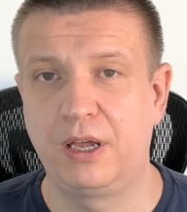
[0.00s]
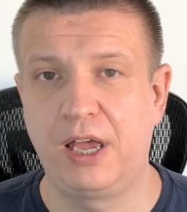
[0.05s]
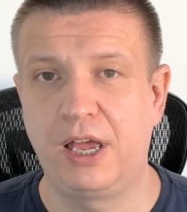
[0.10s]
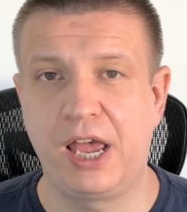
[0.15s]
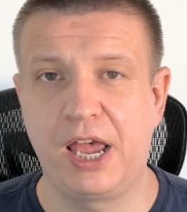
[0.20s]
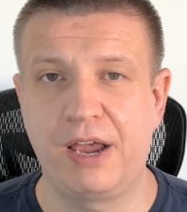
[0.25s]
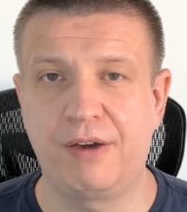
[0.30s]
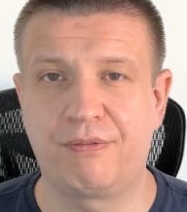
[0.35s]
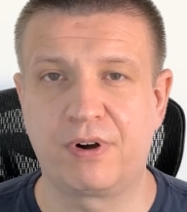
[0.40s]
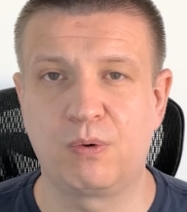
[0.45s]

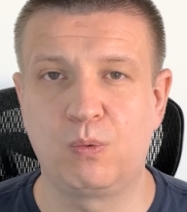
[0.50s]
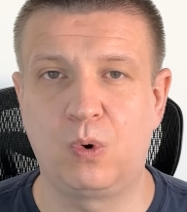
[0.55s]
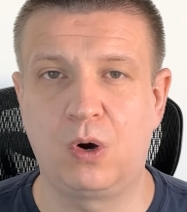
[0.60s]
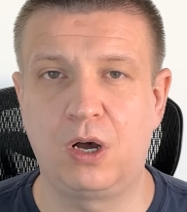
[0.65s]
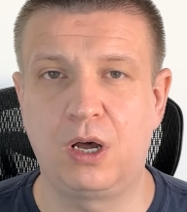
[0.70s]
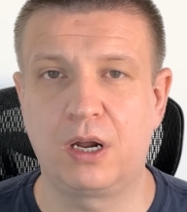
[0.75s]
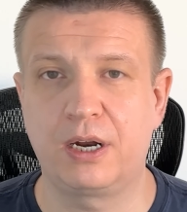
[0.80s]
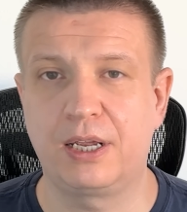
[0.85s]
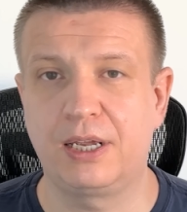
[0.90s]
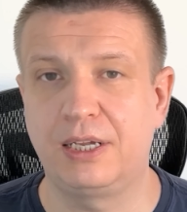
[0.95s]
Every
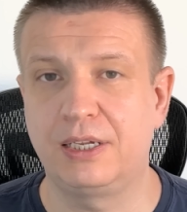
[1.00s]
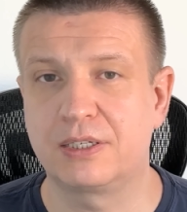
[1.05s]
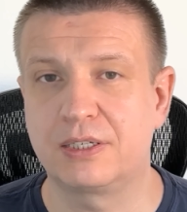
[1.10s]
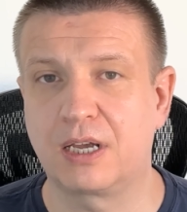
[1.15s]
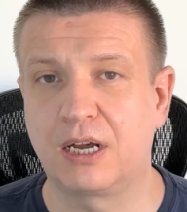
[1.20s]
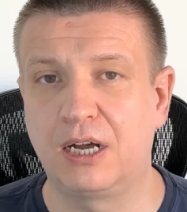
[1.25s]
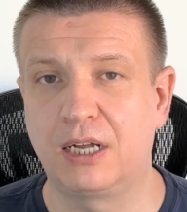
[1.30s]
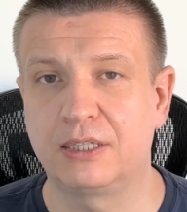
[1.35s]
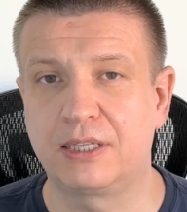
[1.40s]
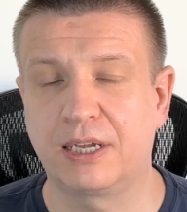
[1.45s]
one is
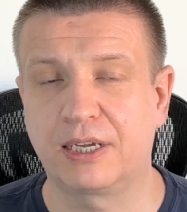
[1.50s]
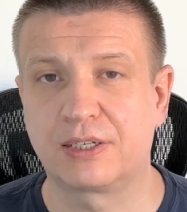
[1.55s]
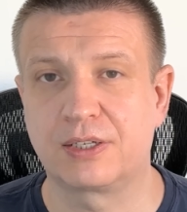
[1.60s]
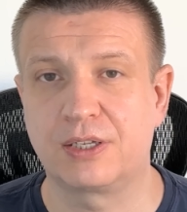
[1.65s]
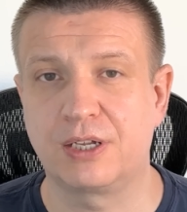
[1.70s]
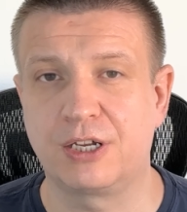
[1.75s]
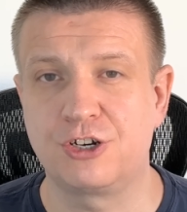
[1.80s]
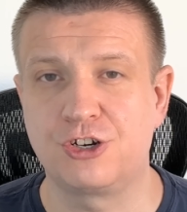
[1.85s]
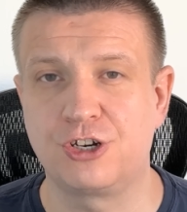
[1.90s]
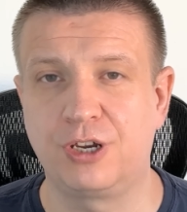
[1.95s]
context
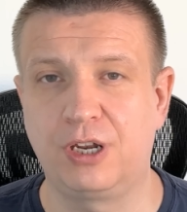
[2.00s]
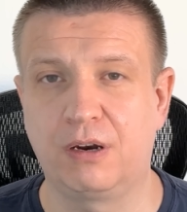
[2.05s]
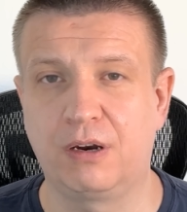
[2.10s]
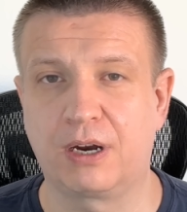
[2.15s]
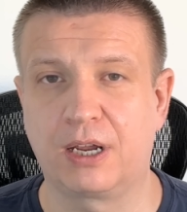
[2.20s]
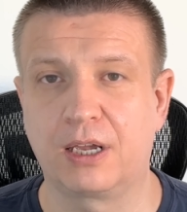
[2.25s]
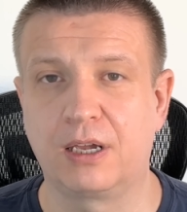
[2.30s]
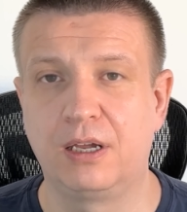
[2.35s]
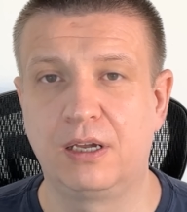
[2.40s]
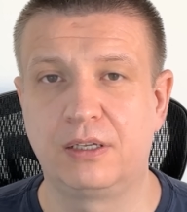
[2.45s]
engineering,